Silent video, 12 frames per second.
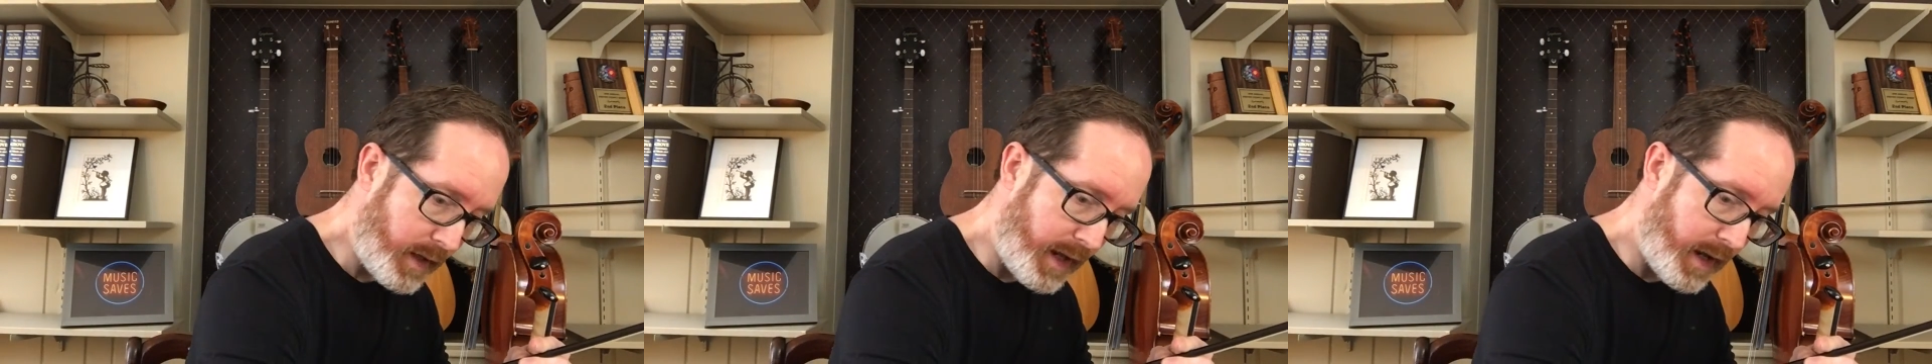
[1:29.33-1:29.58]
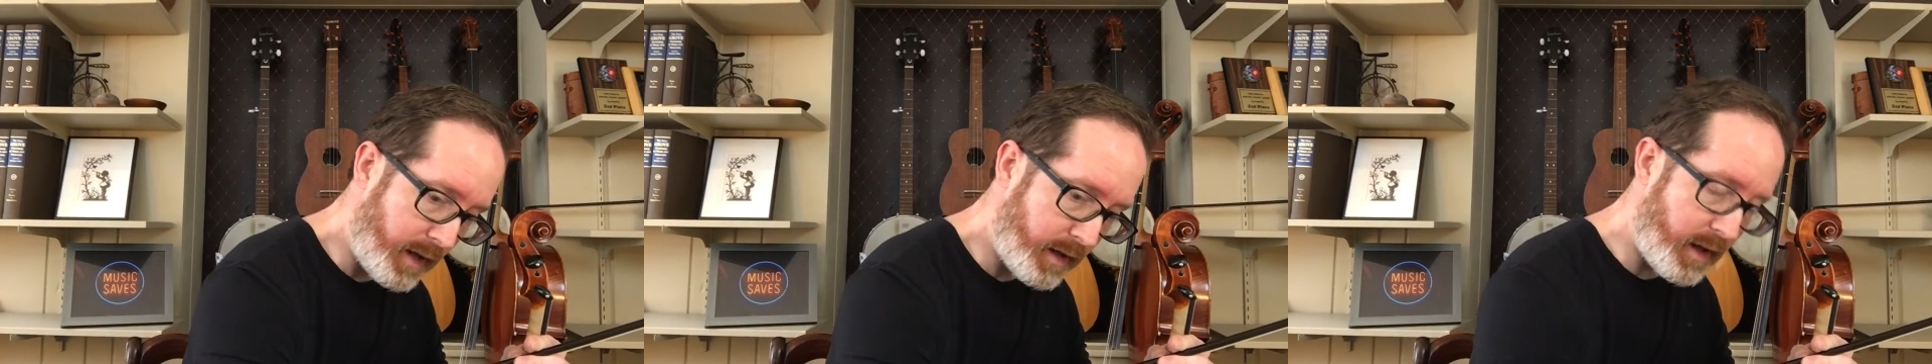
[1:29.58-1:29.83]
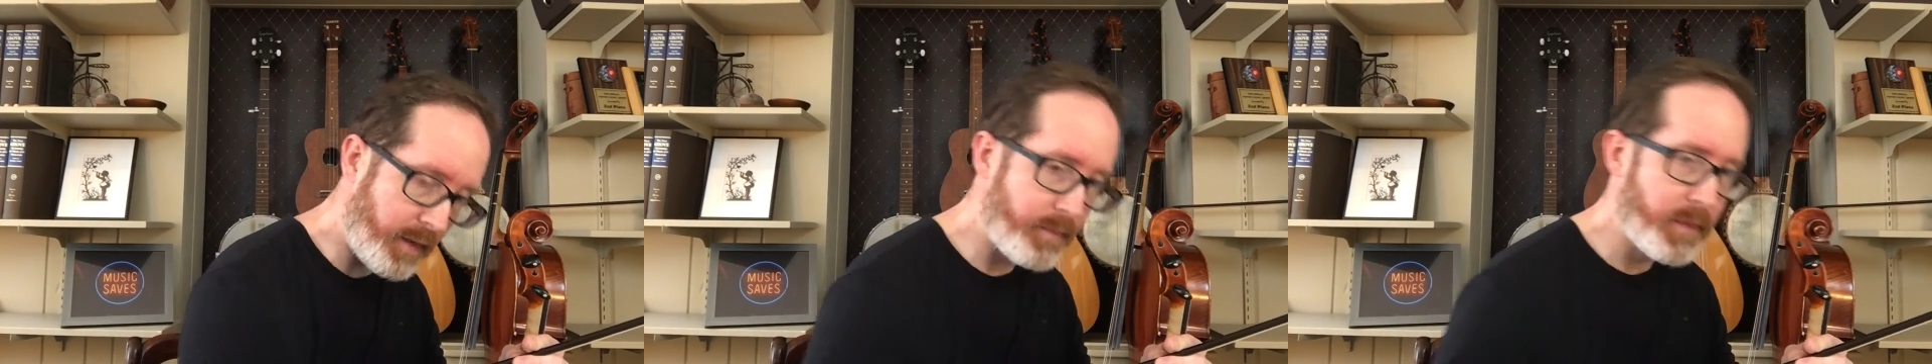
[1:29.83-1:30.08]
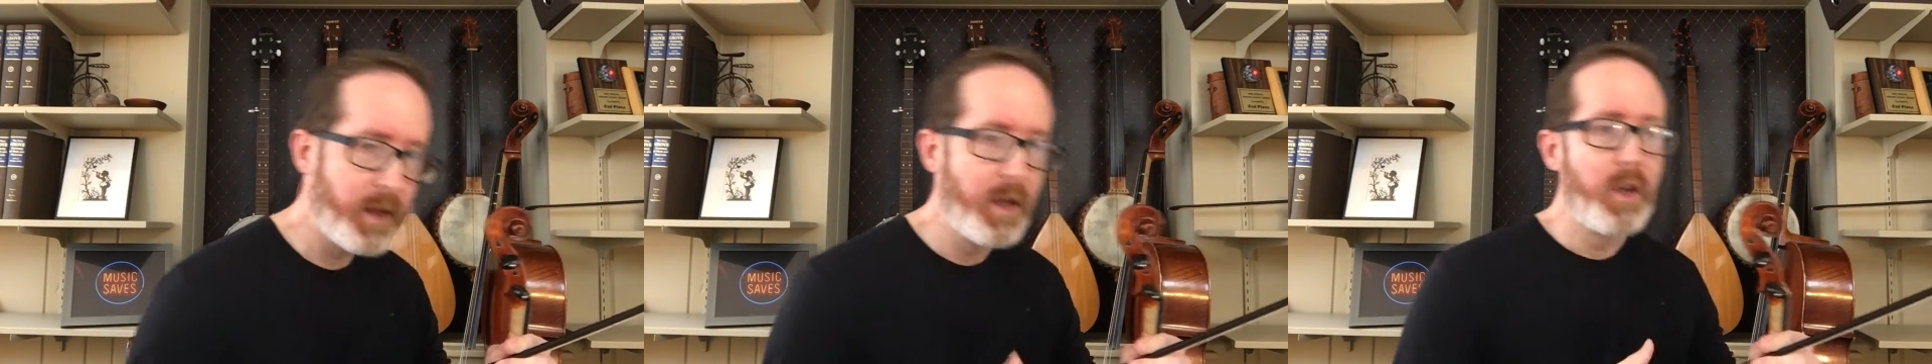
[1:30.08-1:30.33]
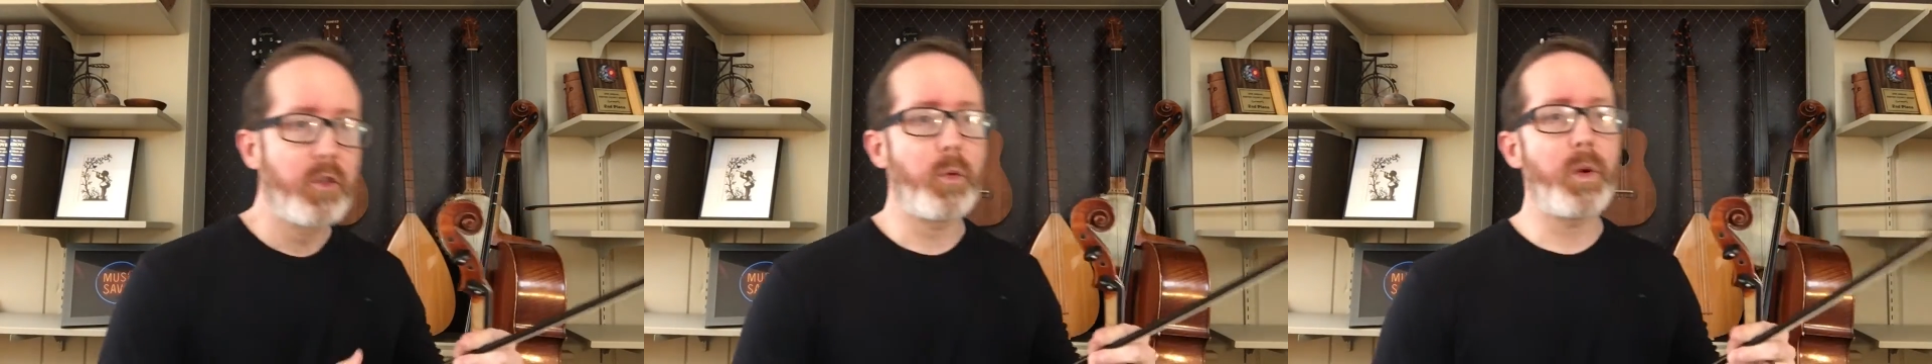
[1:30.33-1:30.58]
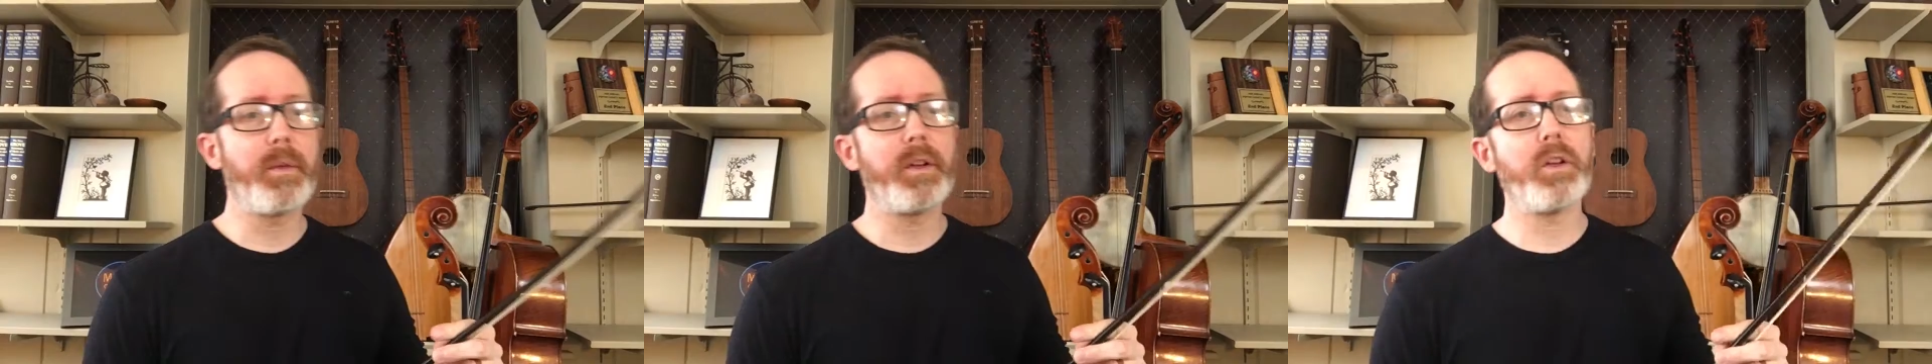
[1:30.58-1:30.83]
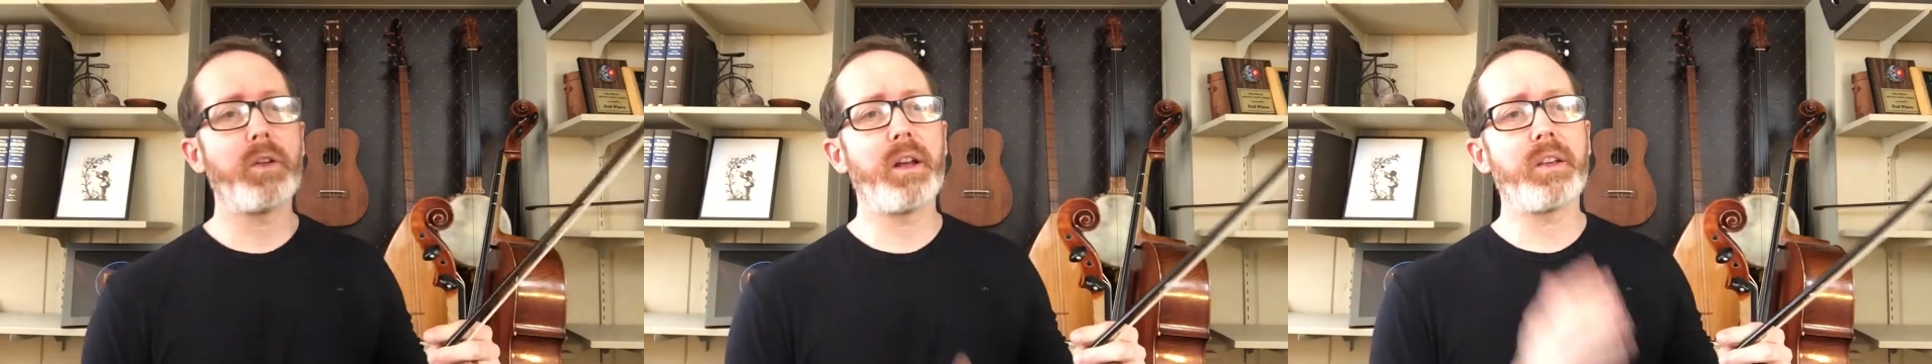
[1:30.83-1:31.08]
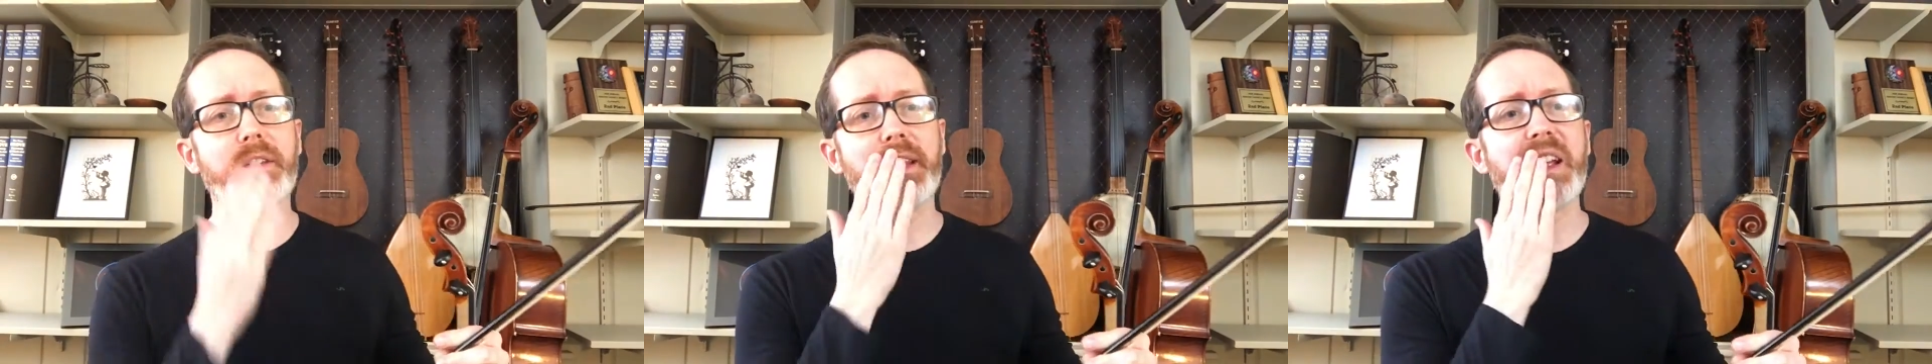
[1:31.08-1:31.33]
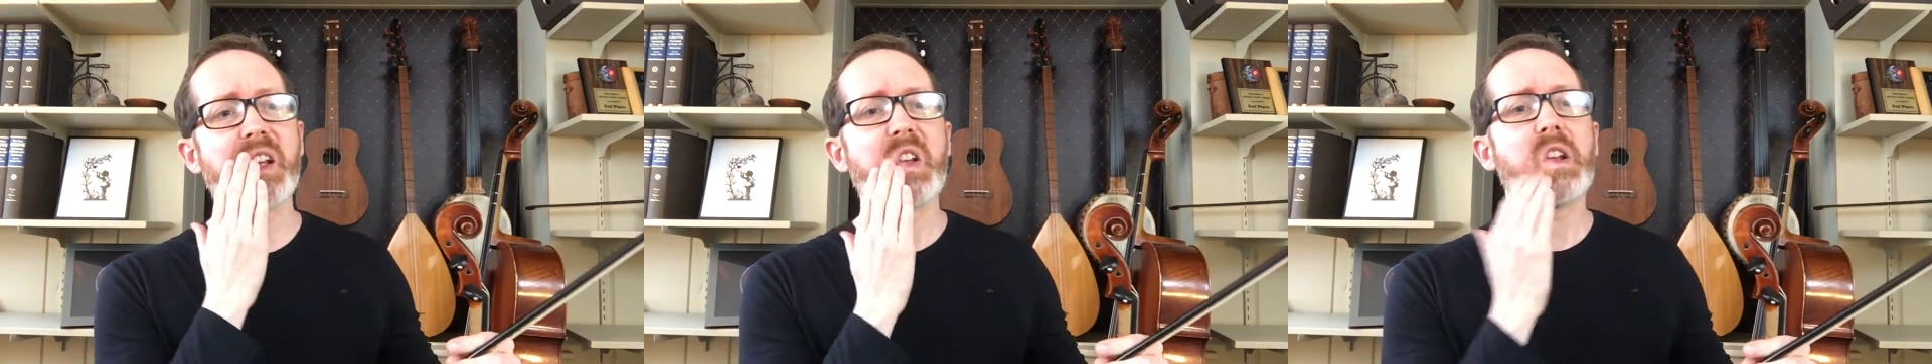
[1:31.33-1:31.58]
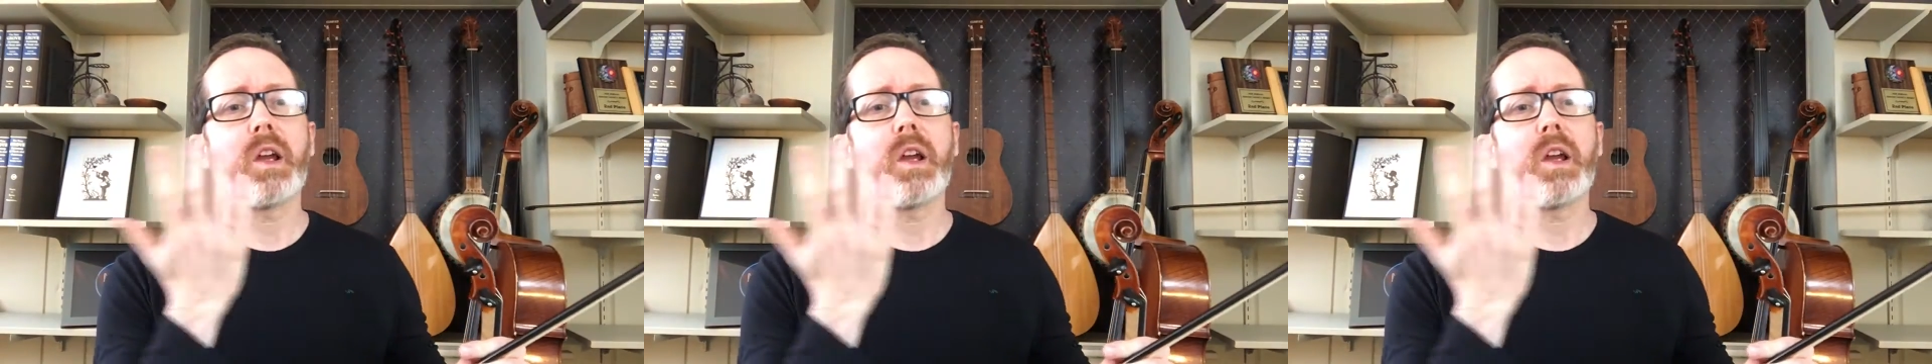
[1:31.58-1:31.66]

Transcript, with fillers: And um, so what I'm gonna do is uh, see,